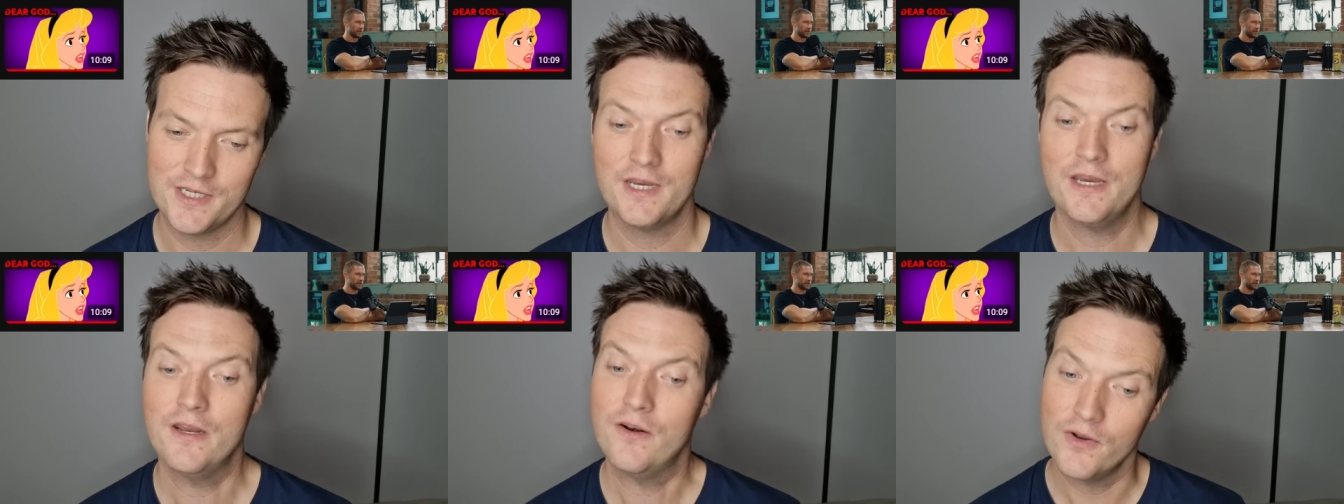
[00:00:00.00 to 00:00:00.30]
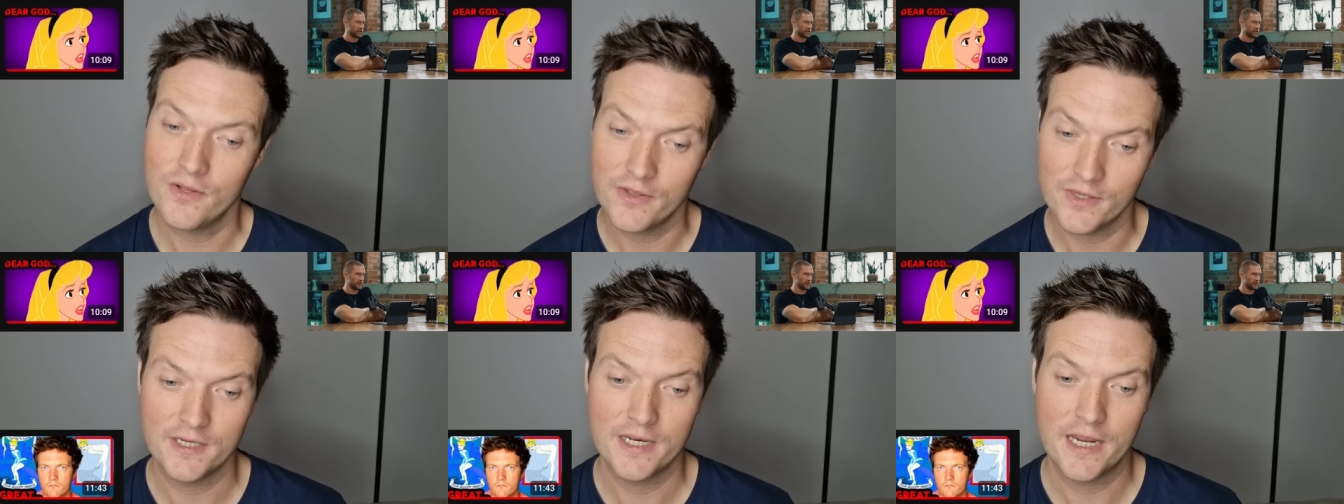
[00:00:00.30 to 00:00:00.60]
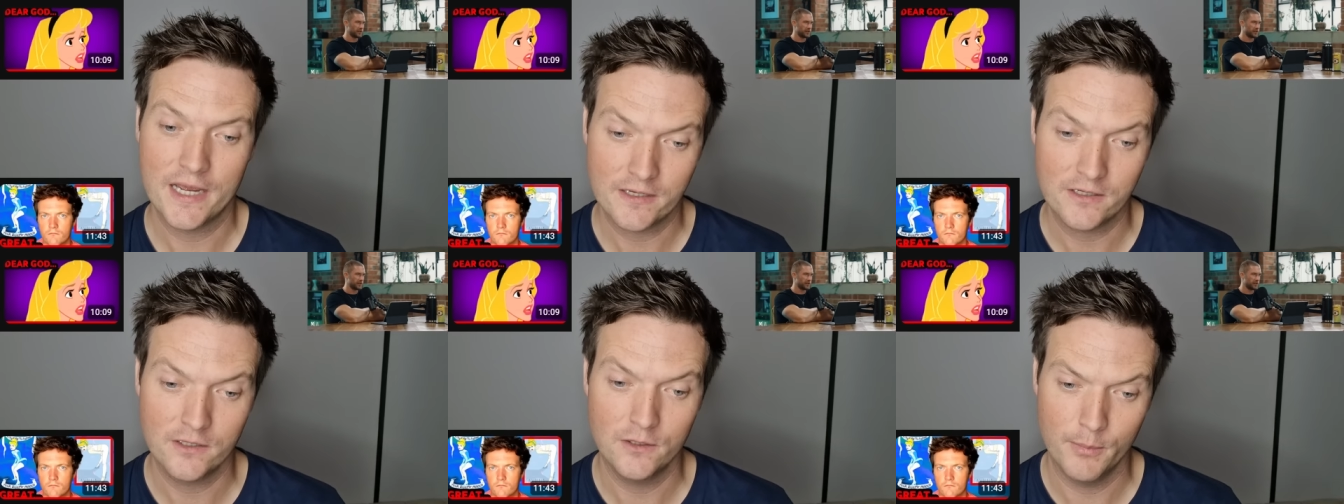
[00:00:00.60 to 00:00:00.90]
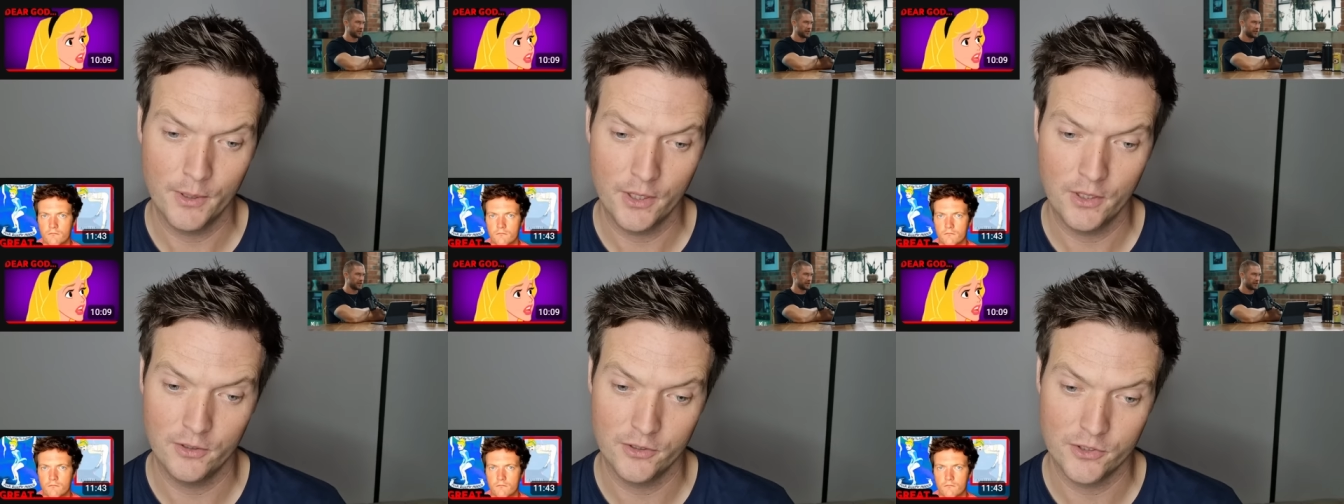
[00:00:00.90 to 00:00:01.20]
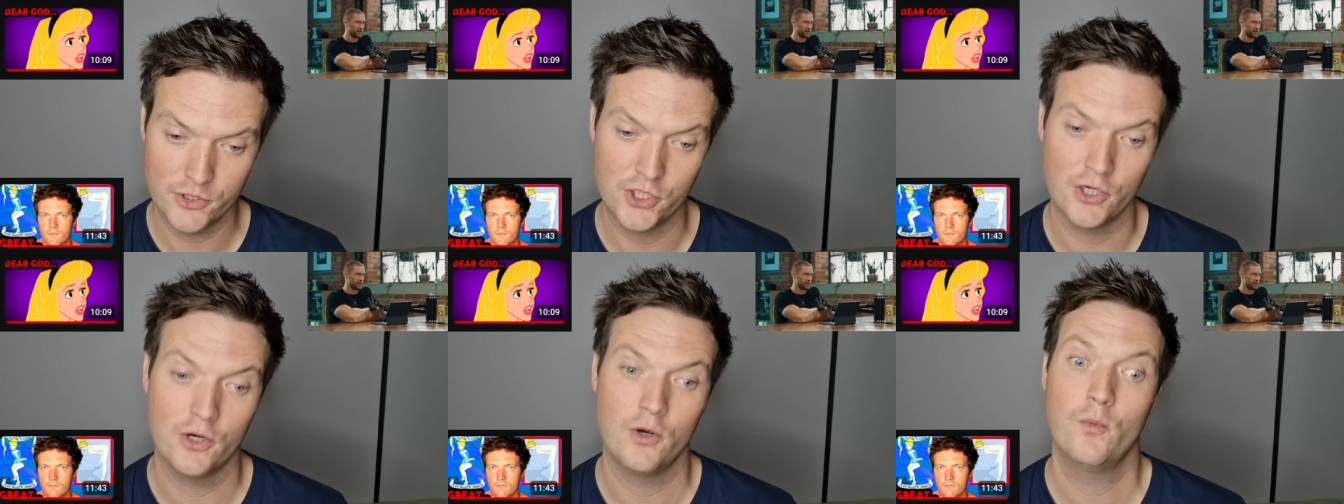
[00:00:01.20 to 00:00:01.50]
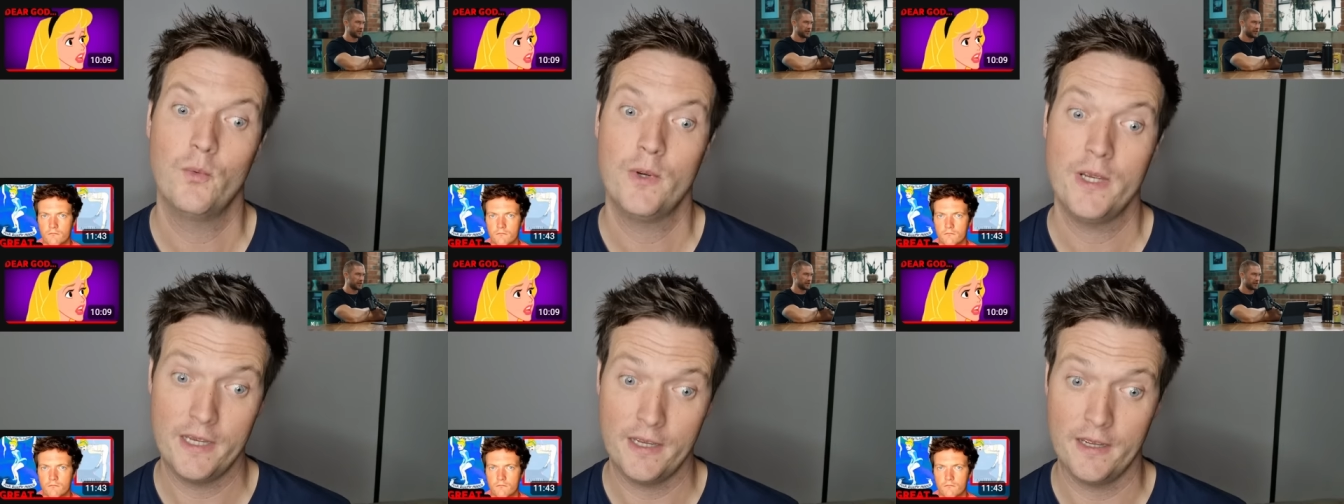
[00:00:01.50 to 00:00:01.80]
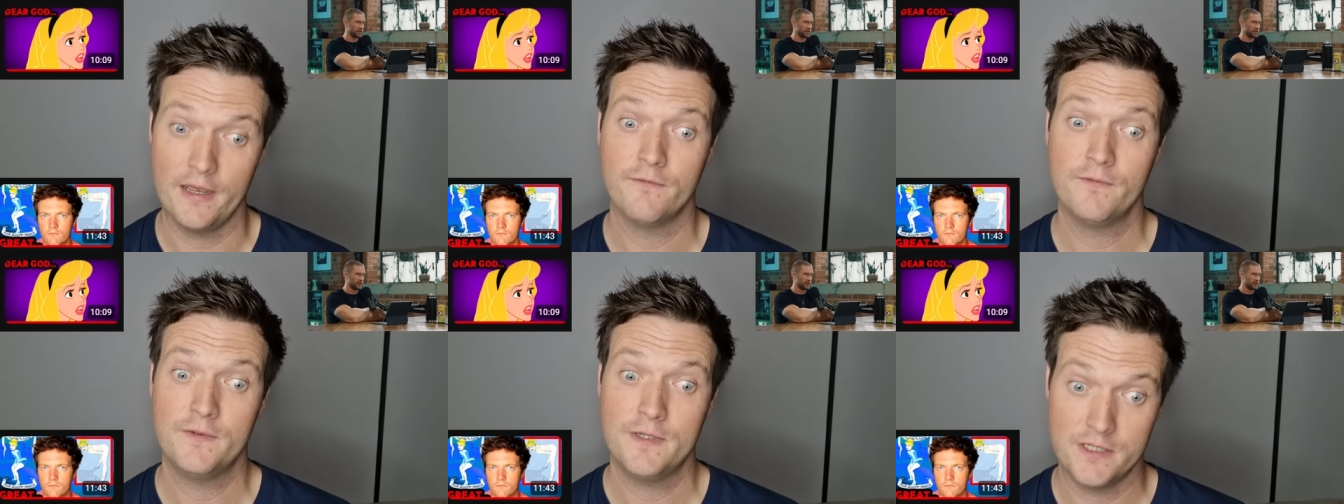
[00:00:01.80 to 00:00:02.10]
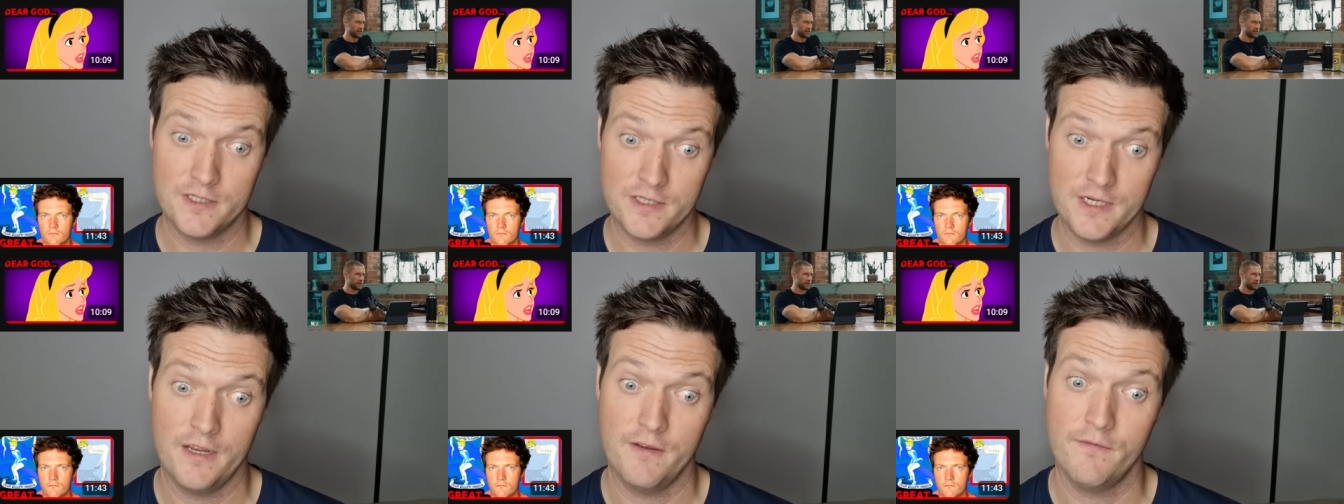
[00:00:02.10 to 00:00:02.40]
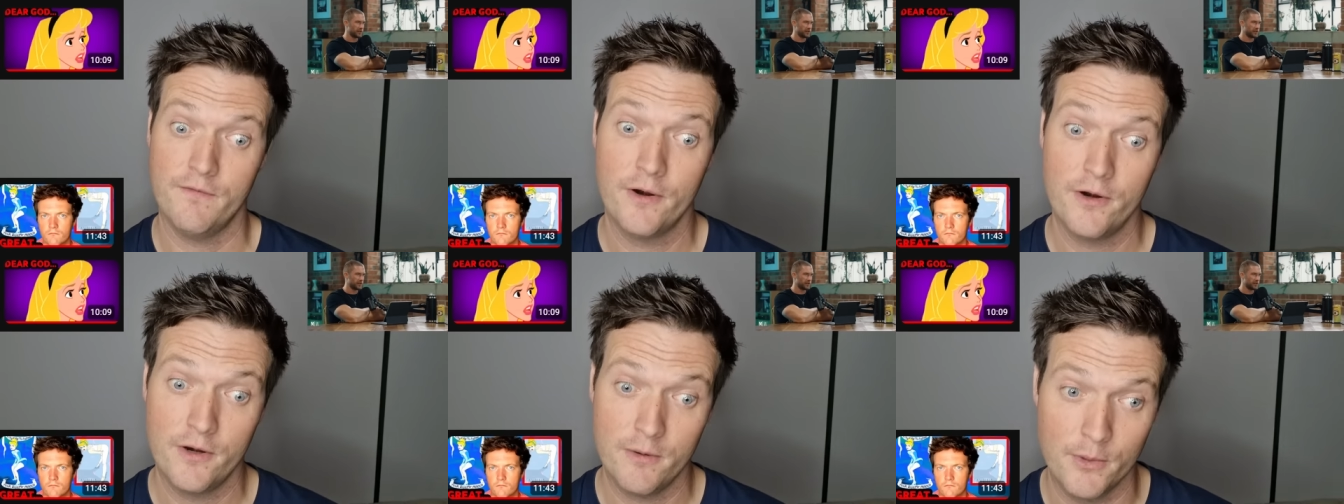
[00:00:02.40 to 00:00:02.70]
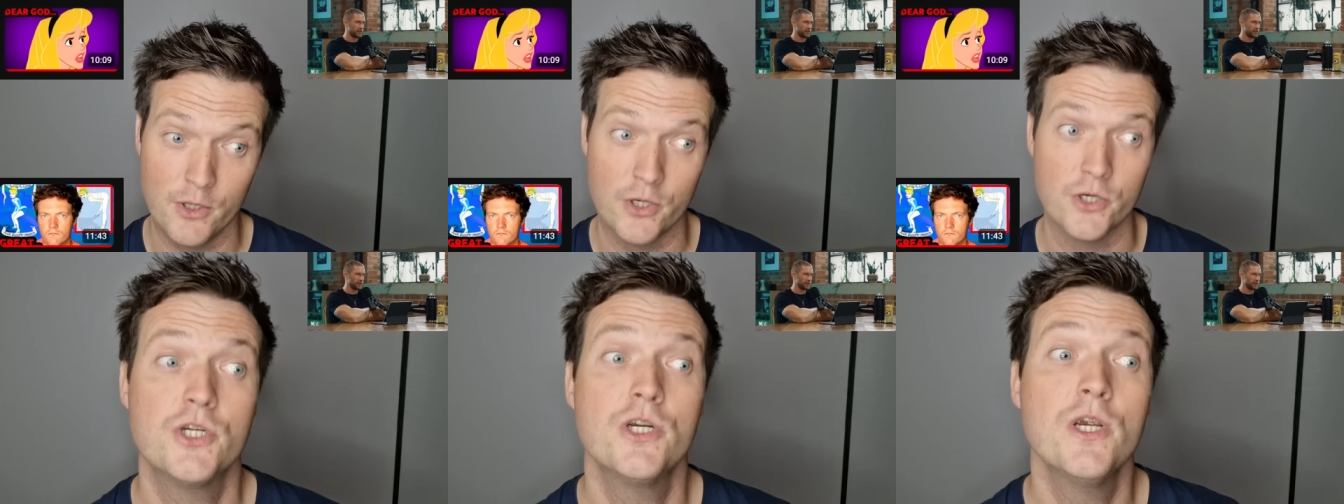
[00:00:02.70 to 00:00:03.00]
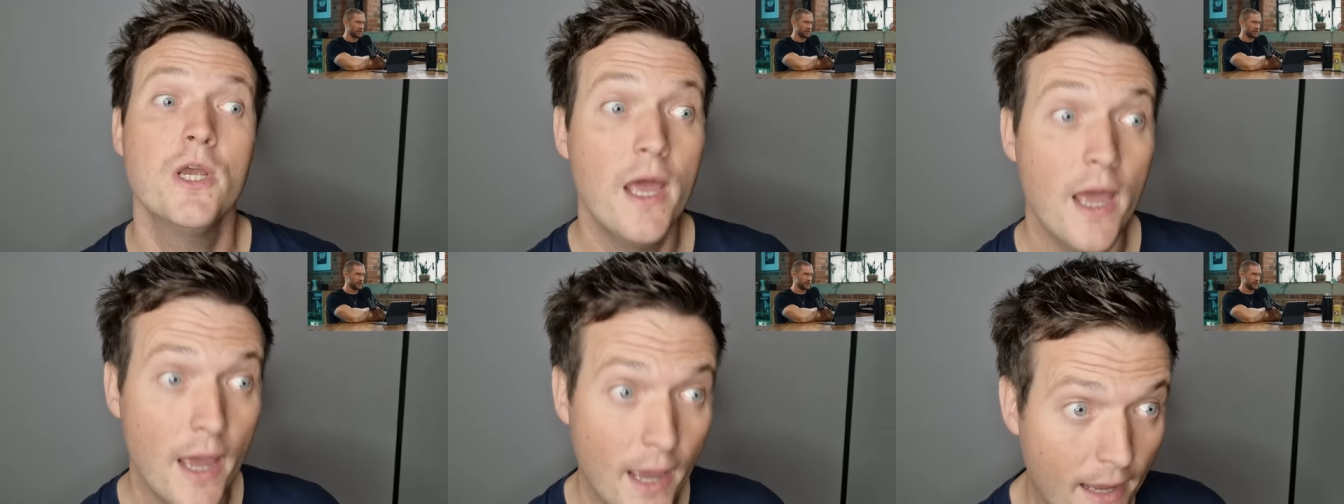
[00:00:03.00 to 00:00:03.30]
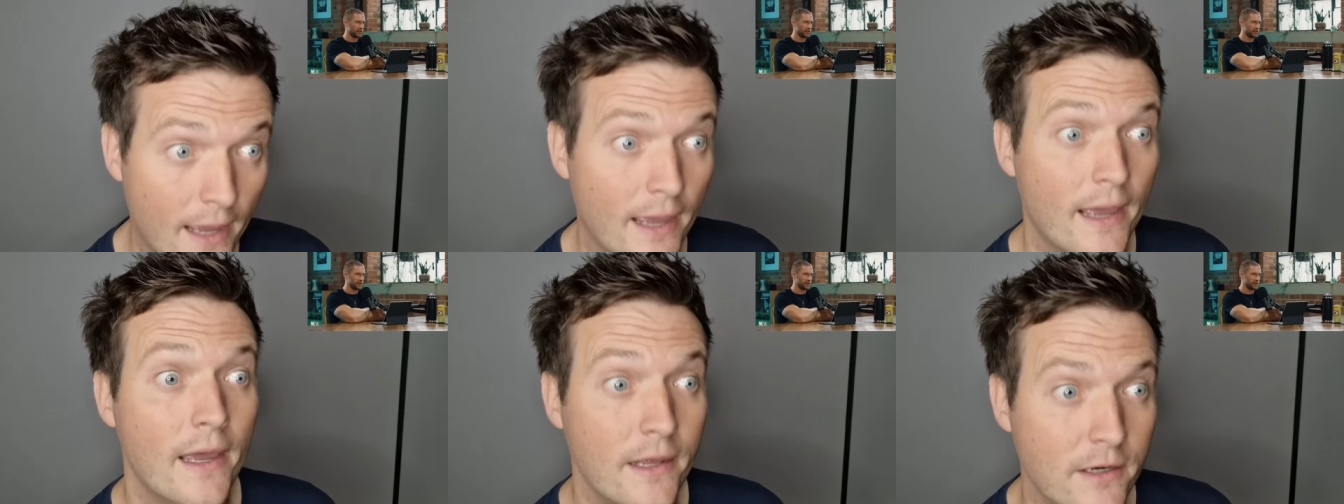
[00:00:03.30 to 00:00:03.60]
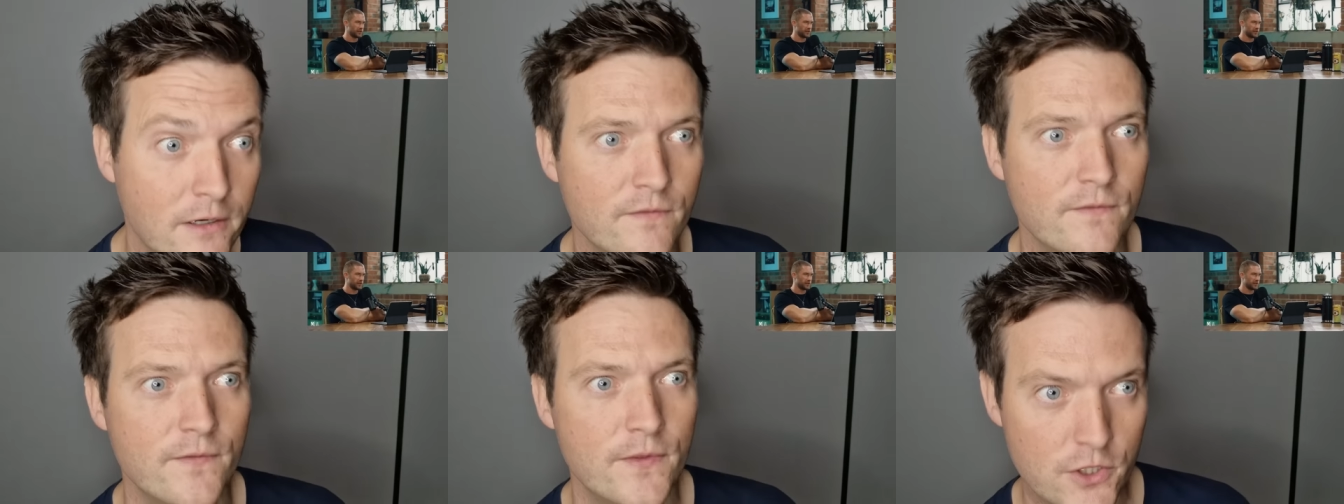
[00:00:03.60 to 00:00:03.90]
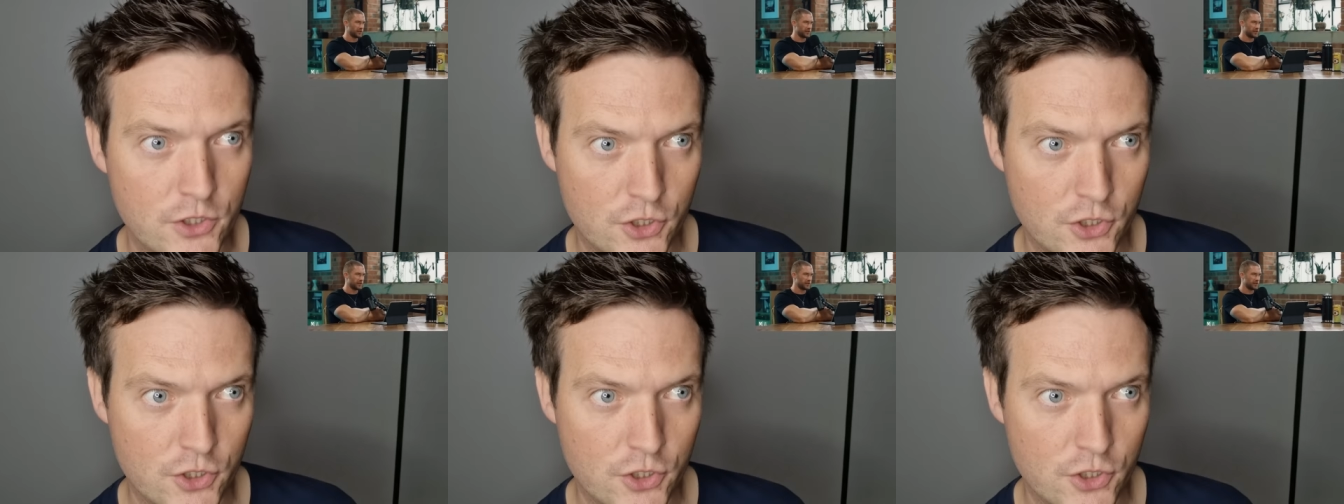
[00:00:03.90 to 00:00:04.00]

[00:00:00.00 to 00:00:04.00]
Here on the Daniel Boland Show, we have to stay very much ahead of the